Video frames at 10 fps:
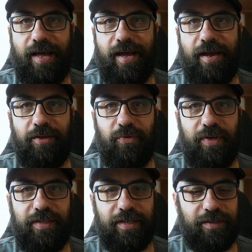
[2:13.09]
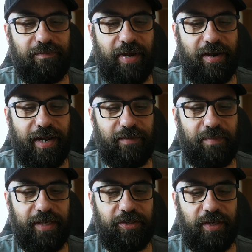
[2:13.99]
It really doesn't matter that
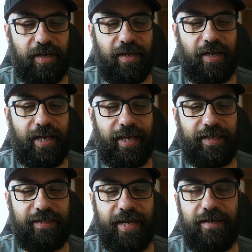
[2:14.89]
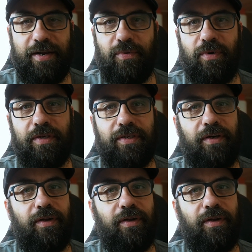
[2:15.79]
much. The technique works on all